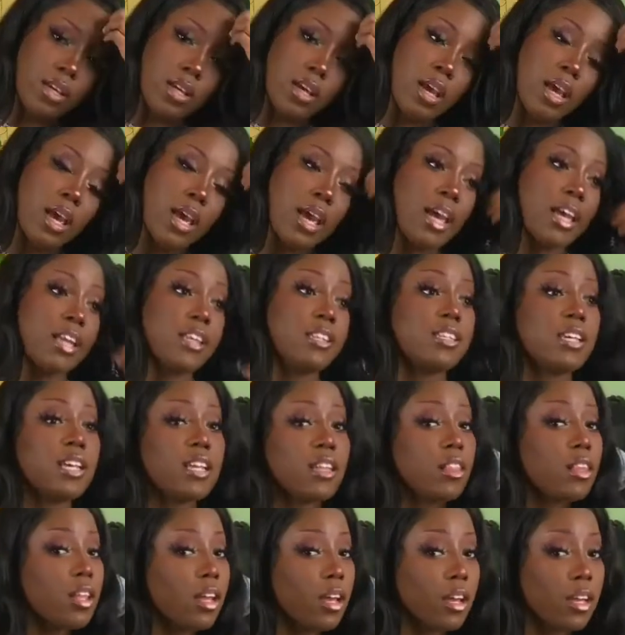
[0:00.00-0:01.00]
It did
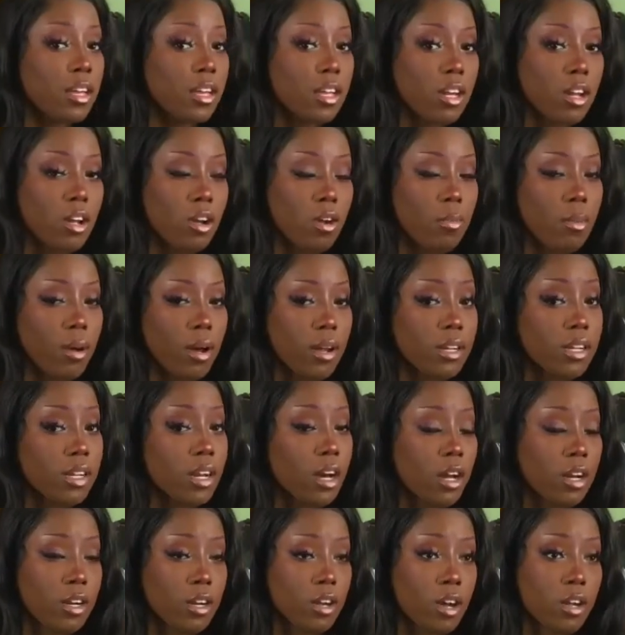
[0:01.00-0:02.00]
look, you know, bodycon
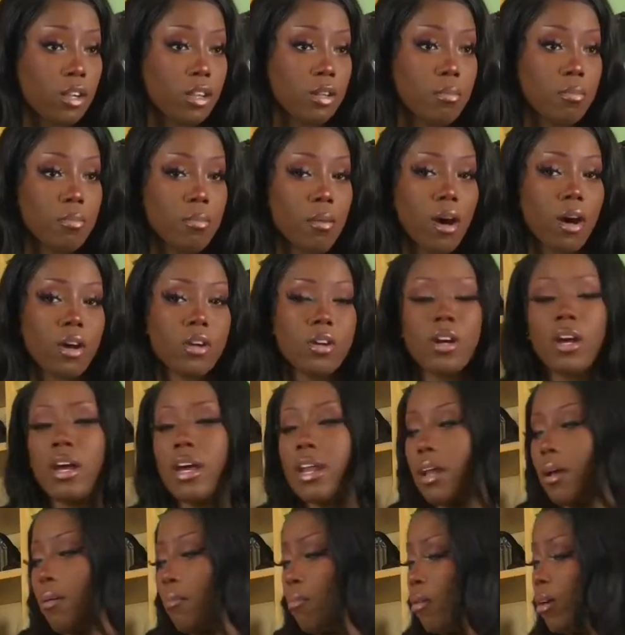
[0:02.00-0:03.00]
on the model, and I'm
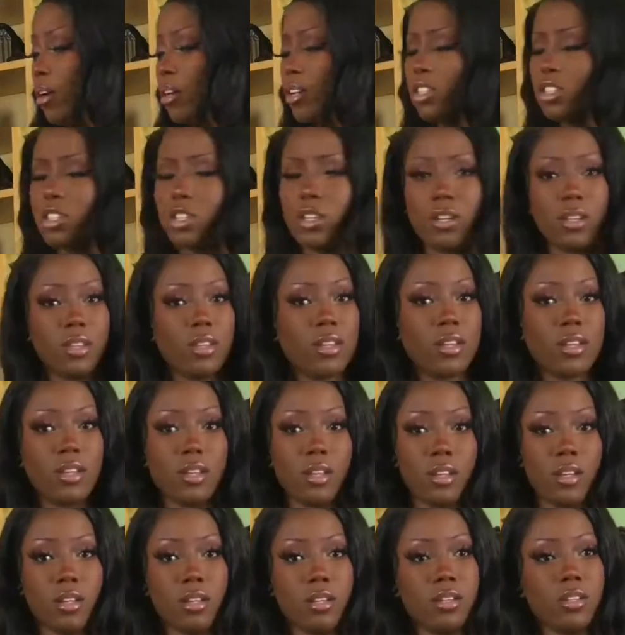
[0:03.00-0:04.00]
pretty sure the
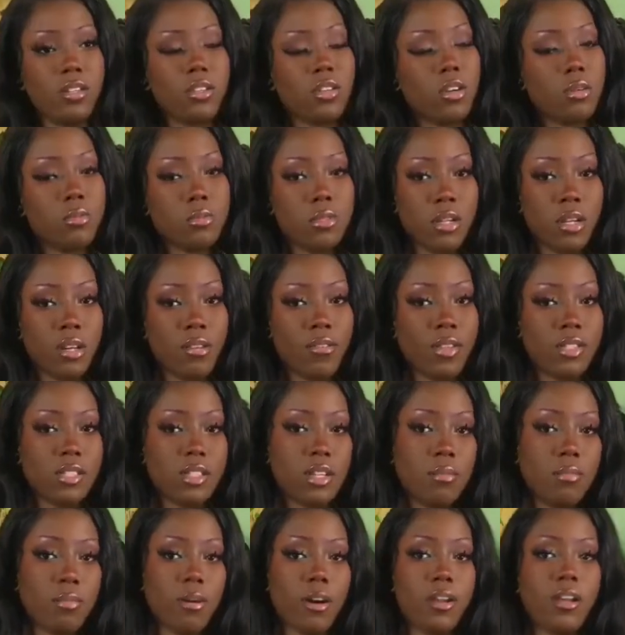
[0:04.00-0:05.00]
description even said
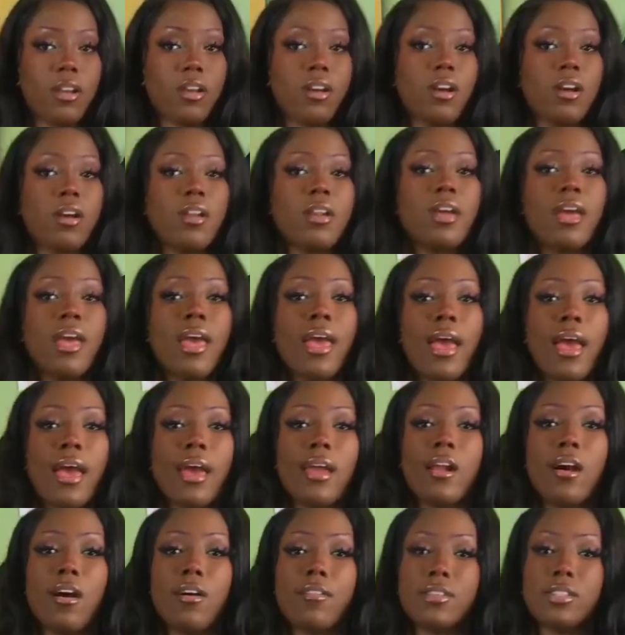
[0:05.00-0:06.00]
bodycon, and
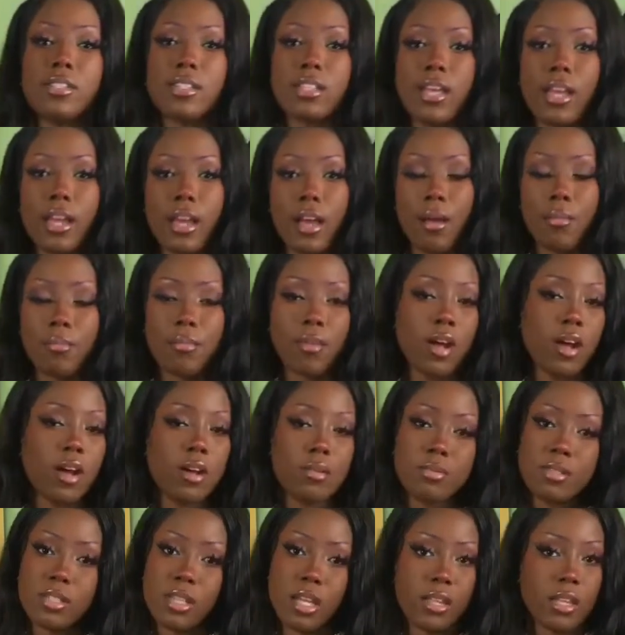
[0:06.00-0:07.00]
obviously, like, I'm not
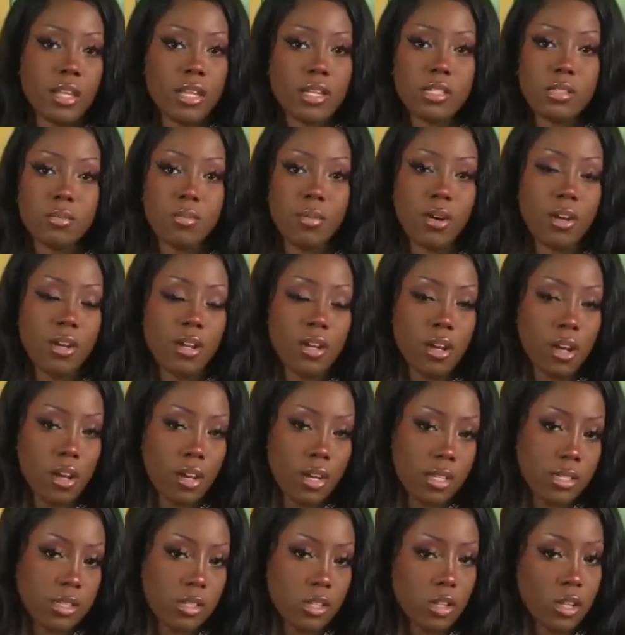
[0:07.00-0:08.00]
upset that it's bodycon. I
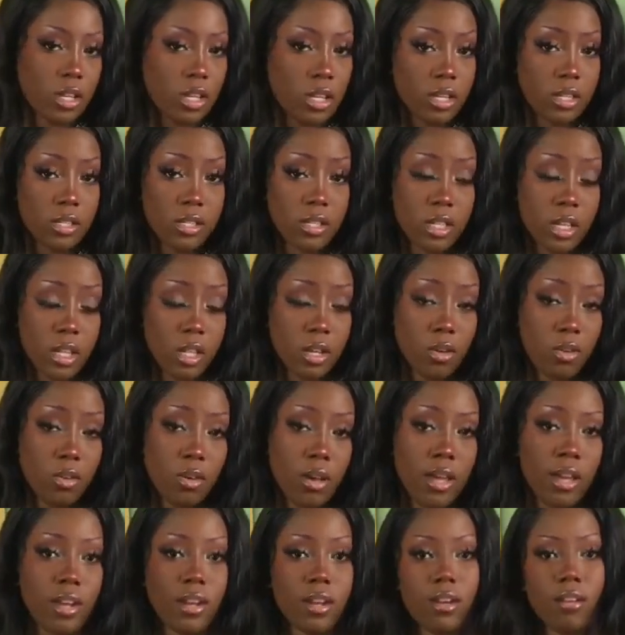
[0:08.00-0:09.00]
still think it's cute, and
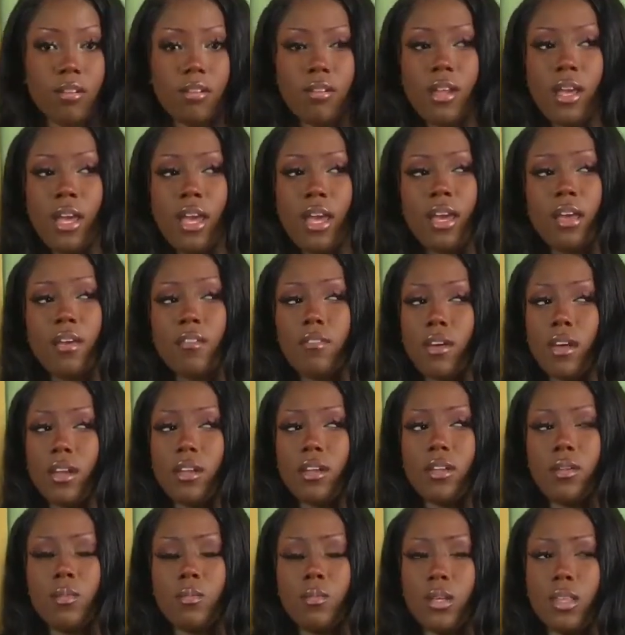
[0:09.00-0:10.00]
if I did
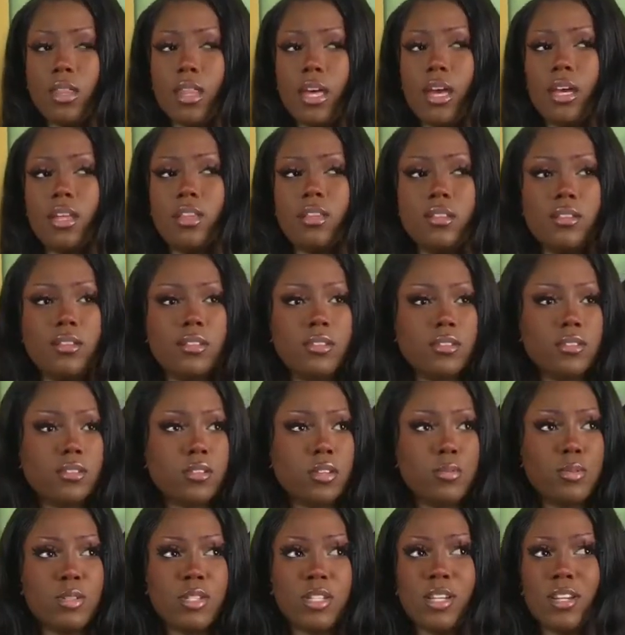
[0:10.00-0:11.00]
read that in the
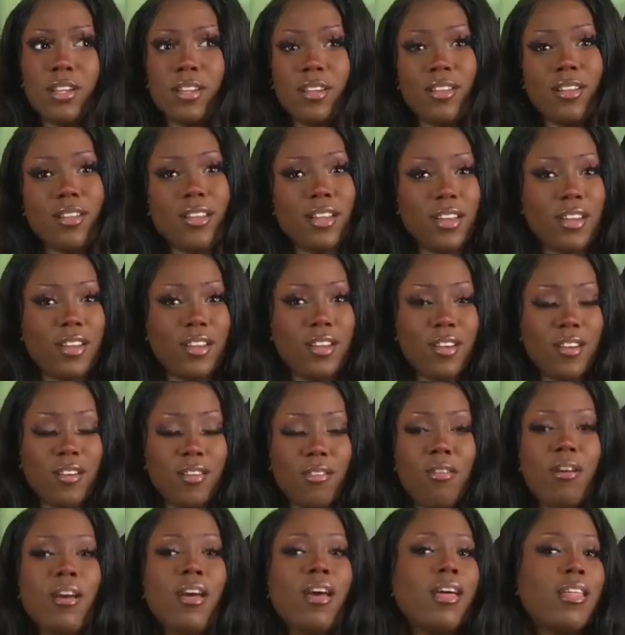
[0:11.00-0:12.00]
description, then, you know,
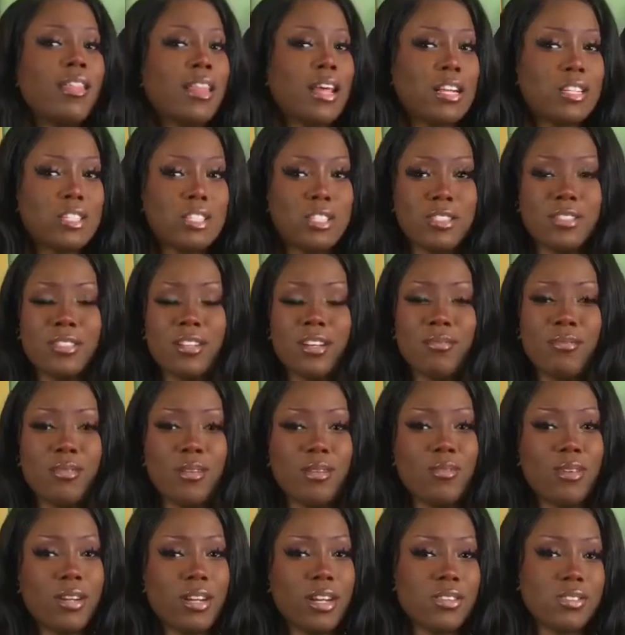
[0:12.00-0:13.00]
that should have been what
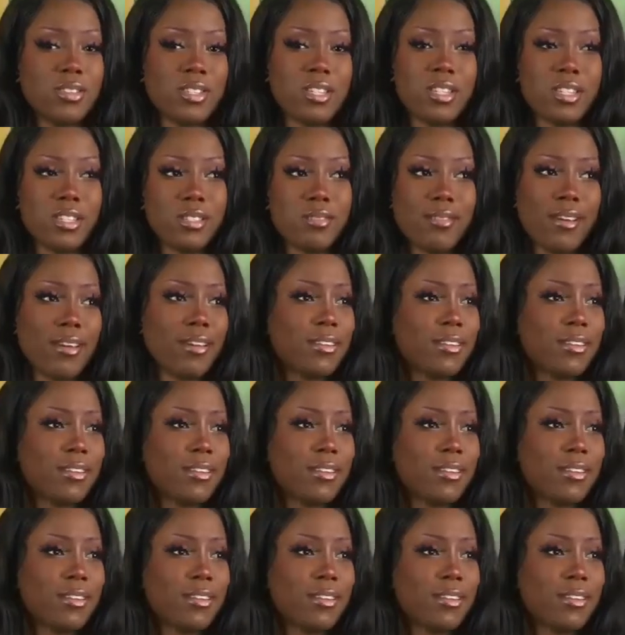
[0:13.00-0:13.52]
I was expecting.